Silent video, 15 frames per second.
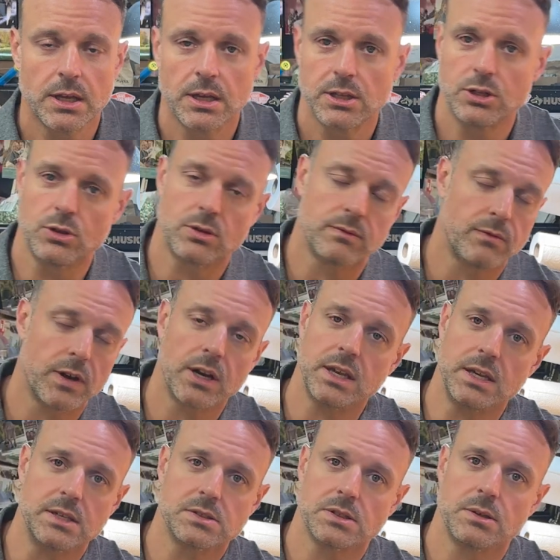you can very
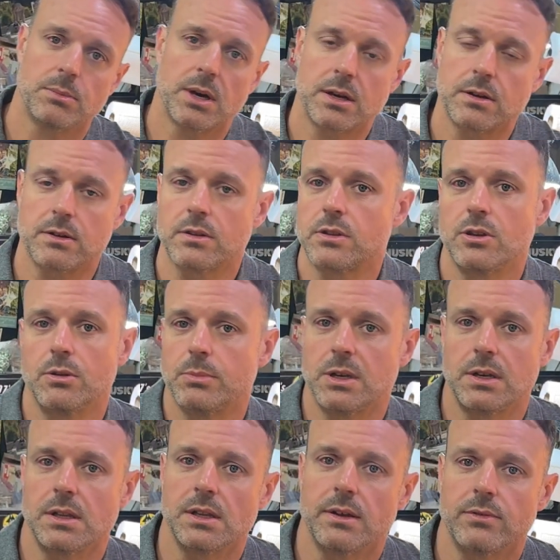easily monitor the
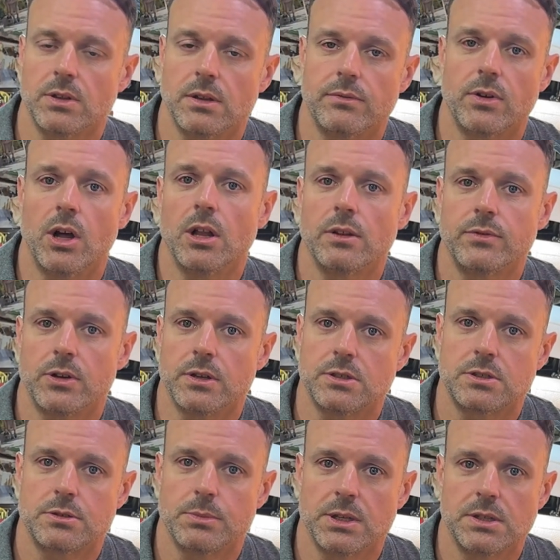humidity level of all of your
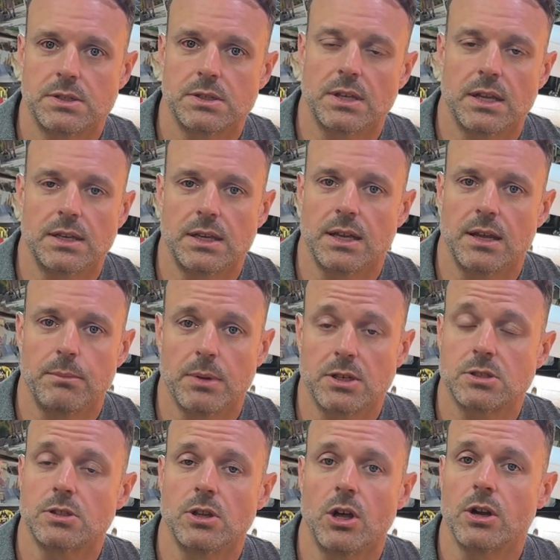instruments and get a
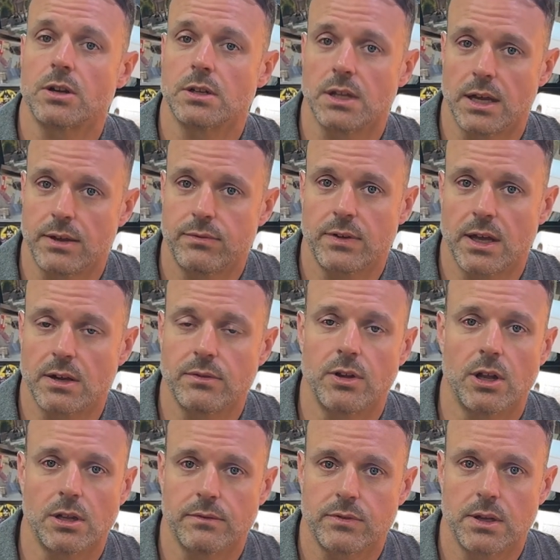much longer life out of
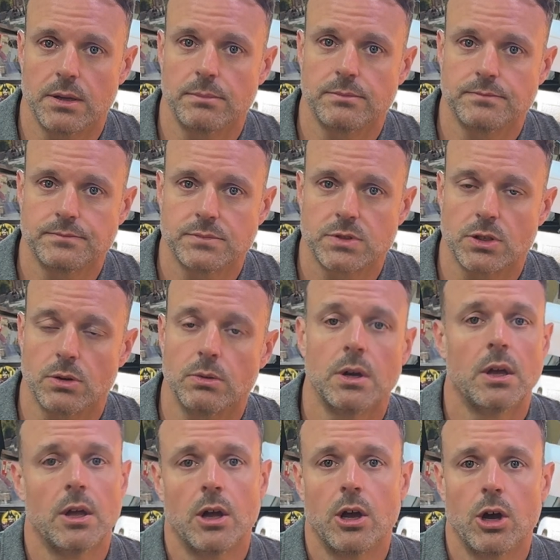all of them. So
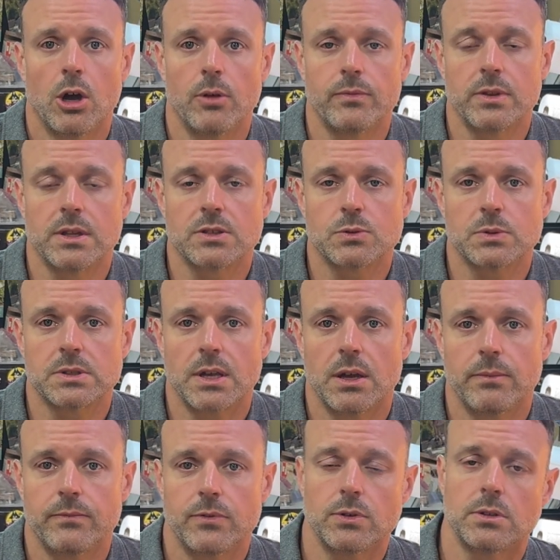hopefully this was
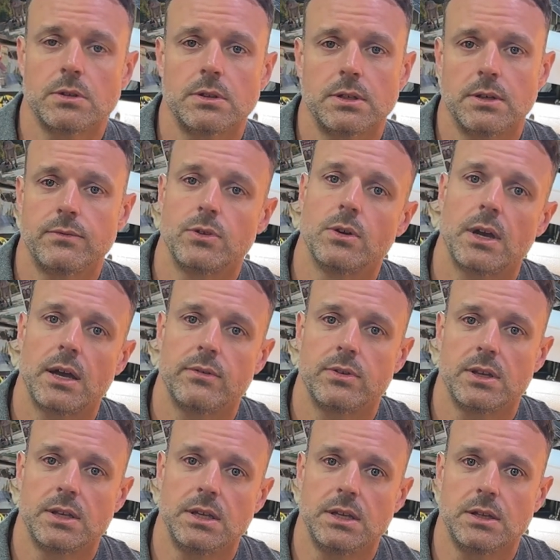helpful. If you have
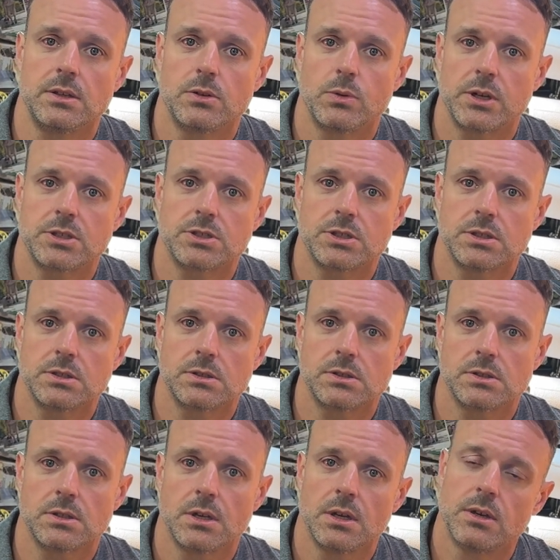any
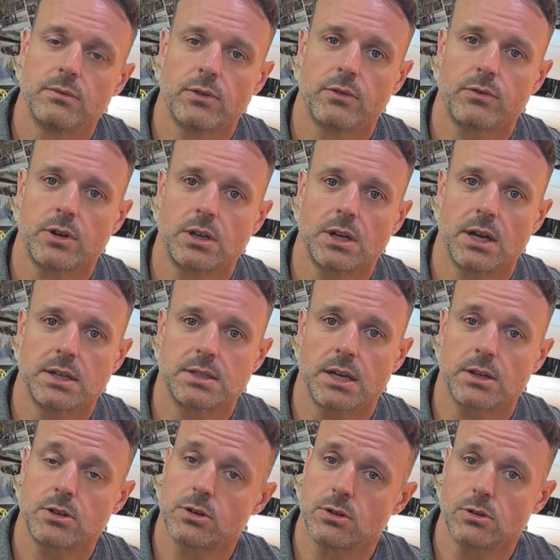questions, feel free to
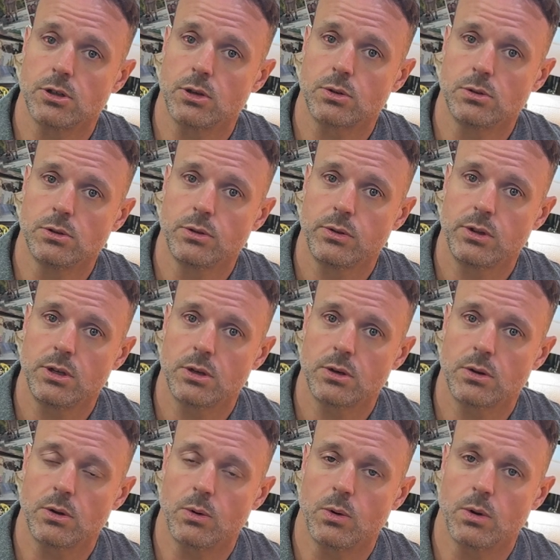contact your local
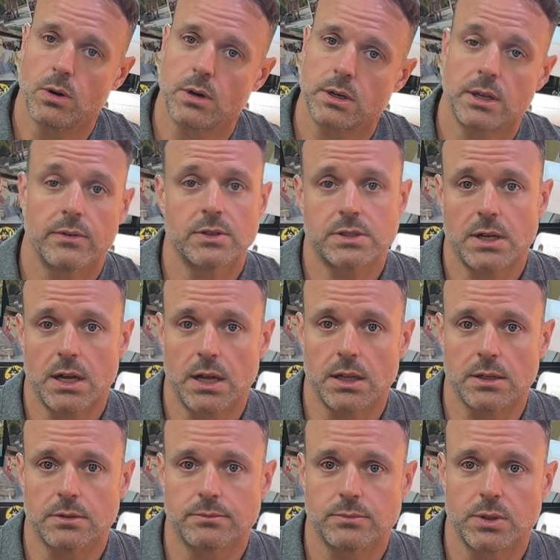luthier or give us a
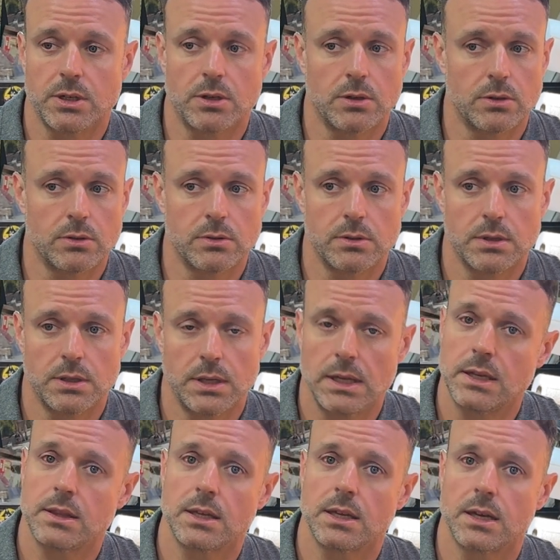holler. We know
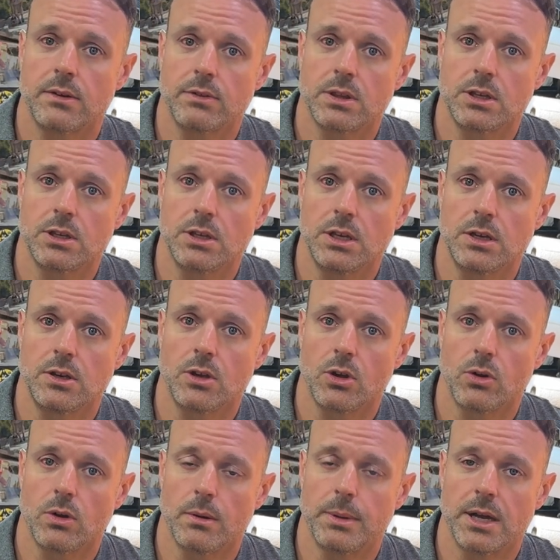anything and everything you need to
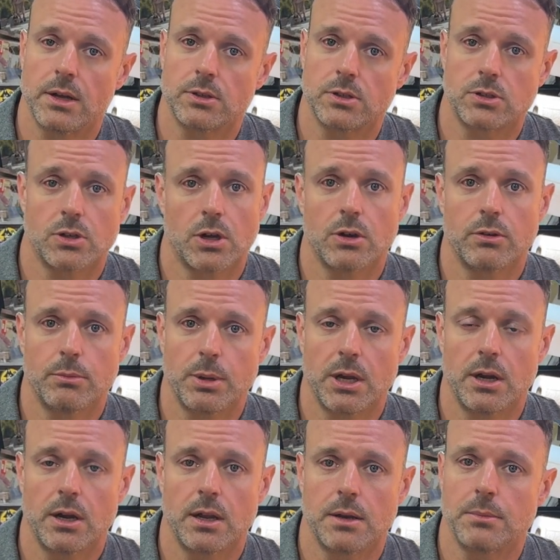know about guitar
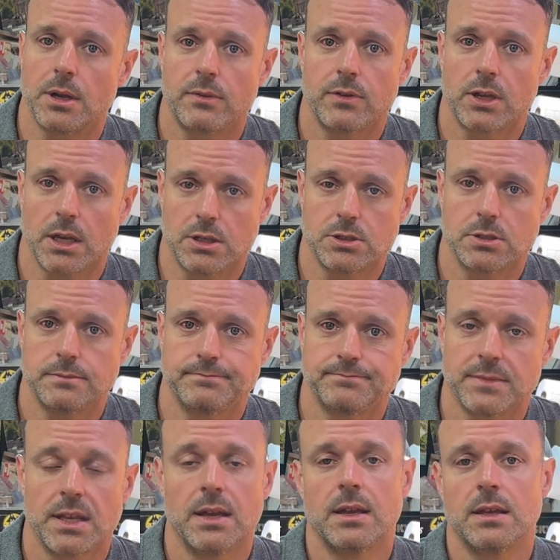repair and modification.
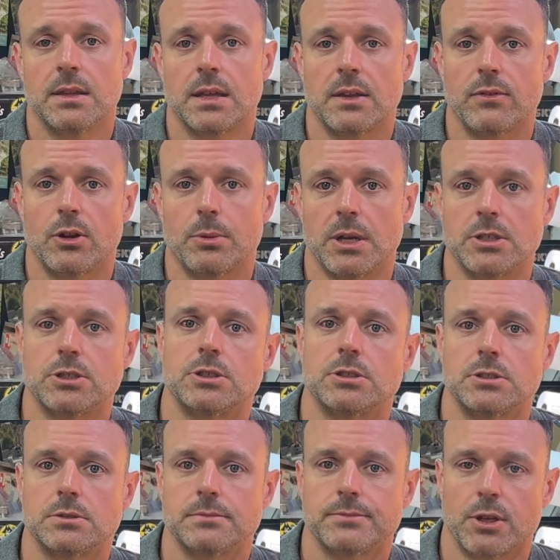Thank you very
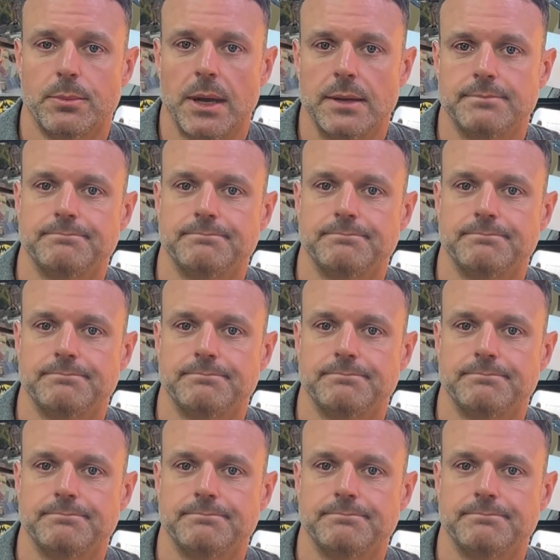much. Goodbye.